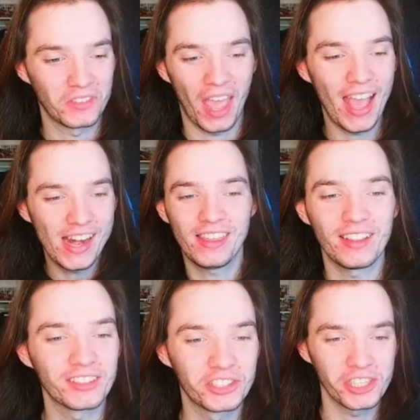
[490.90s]
anything
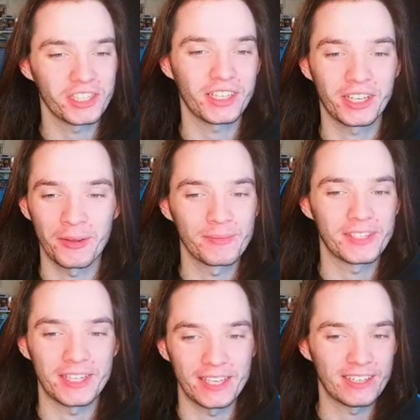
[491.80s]
logistic comes
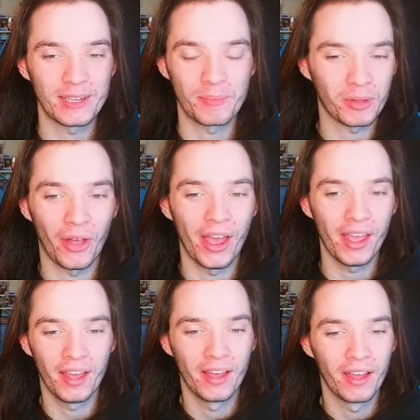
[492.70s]
into play,
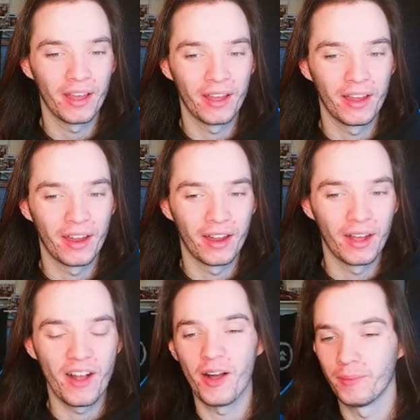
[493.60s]

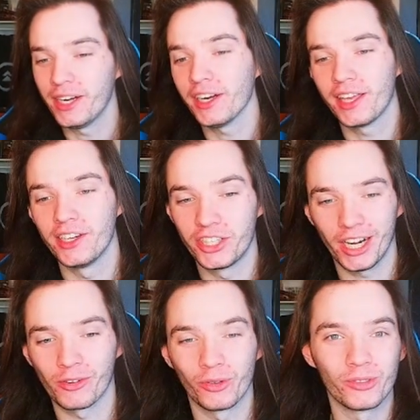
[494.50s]
American
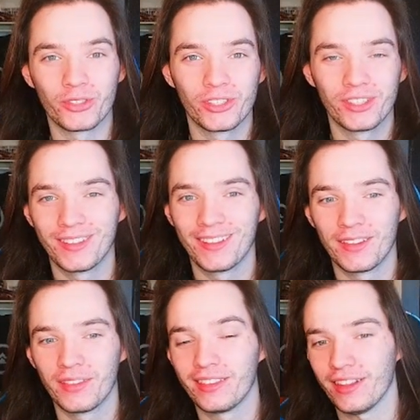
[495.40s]
generals
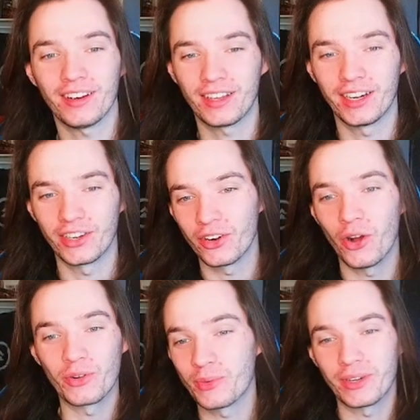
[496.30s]
are gonna
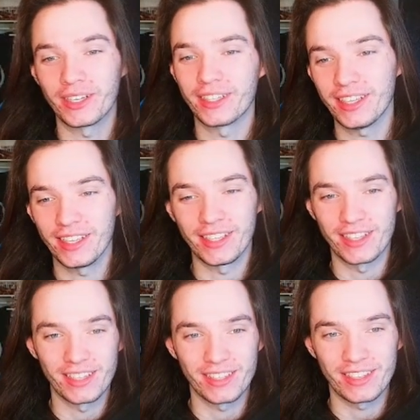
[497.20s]
know what it
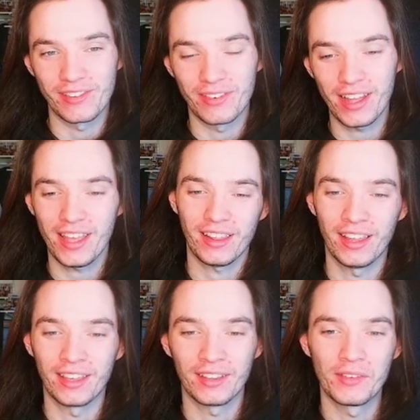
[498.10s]
is, right? Like